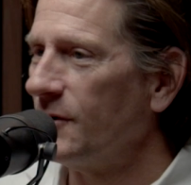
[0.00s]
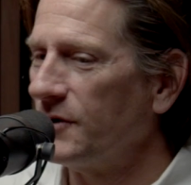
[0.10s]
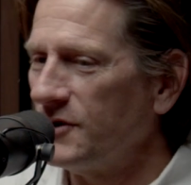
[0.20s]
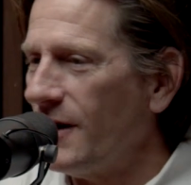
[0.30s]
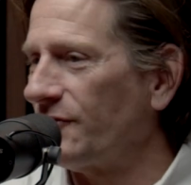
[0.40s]

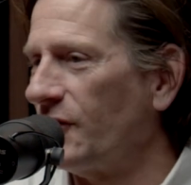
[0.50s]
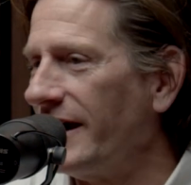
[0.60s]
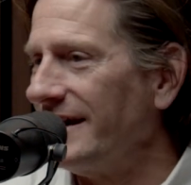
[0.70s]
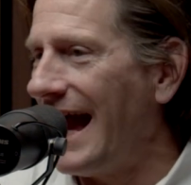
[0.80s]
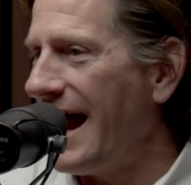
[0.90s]
what do you have to
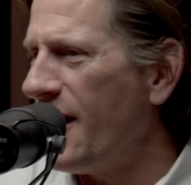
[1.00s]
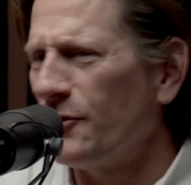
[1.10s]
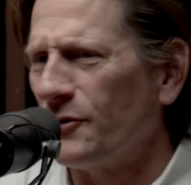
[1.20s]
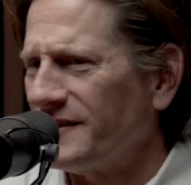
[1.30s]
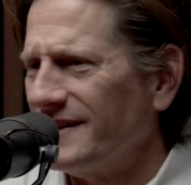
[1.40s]
lay
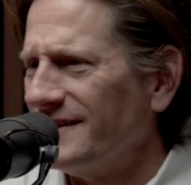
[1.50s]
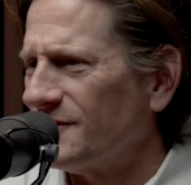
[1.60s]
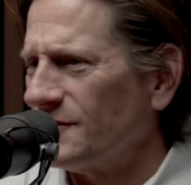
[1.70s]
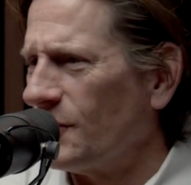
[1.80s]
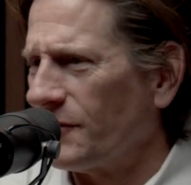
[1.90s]
down or
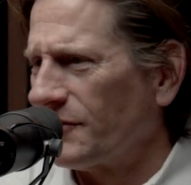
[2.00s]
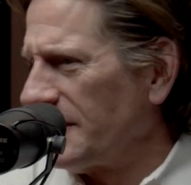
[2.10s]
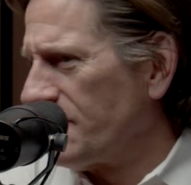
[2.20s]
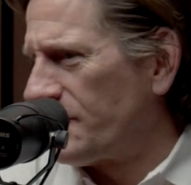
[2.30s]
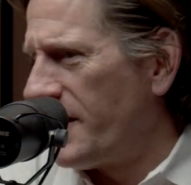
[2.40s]
sense or
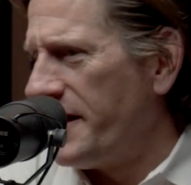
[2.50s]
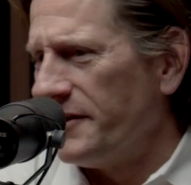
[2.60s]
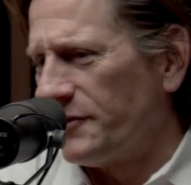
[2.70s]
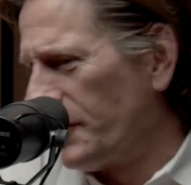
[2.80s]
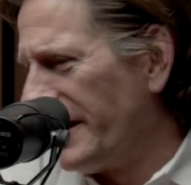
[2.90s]

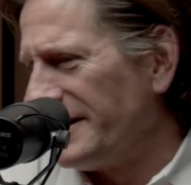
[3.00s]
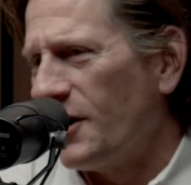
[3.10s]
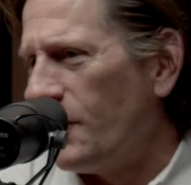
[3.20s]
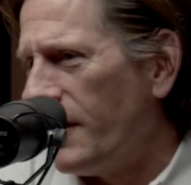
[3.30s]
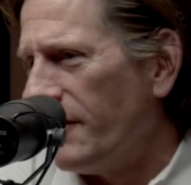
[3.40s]
confront or let
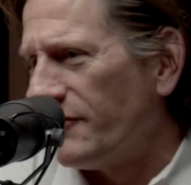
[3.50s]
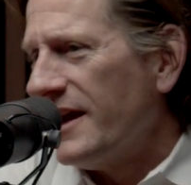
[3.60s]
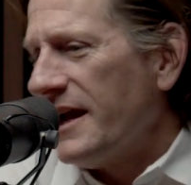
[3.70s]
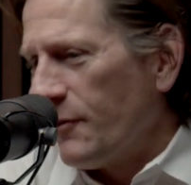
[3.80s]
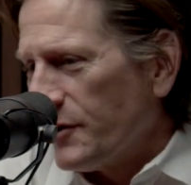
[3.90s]
go of?
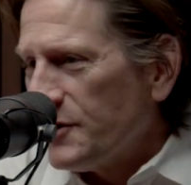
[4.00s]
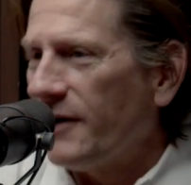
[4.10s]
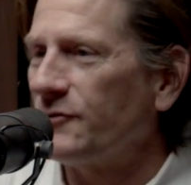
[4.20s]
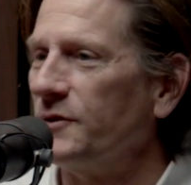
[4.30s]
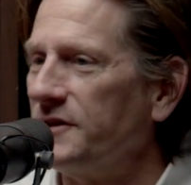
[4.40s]
What do you
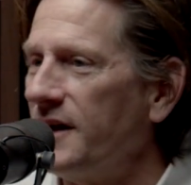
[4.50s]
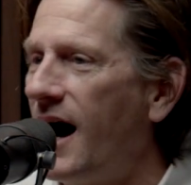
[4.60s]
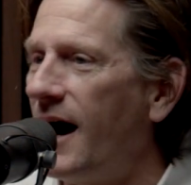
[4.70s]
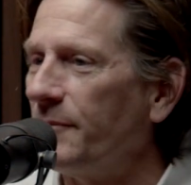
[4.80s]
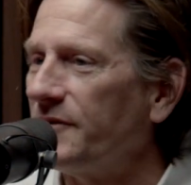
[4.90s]
have to
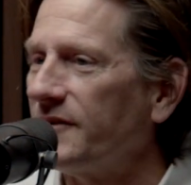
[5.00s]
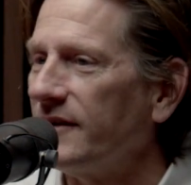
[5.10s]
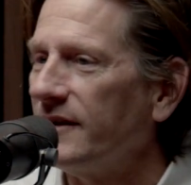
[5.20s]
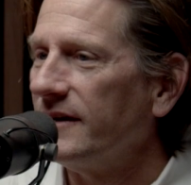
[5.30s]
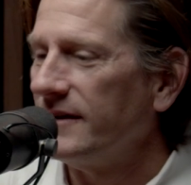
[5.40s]
adopt?
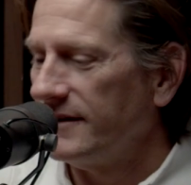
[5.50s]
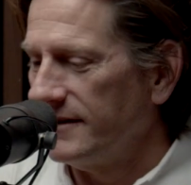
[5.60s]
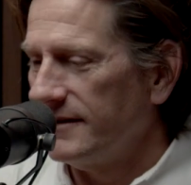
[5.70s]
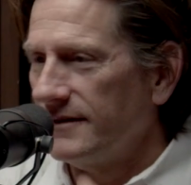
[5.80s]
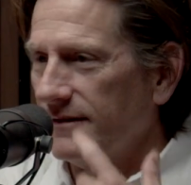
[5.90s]
It's
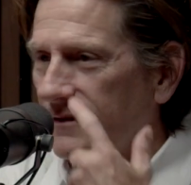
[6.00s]
a sense of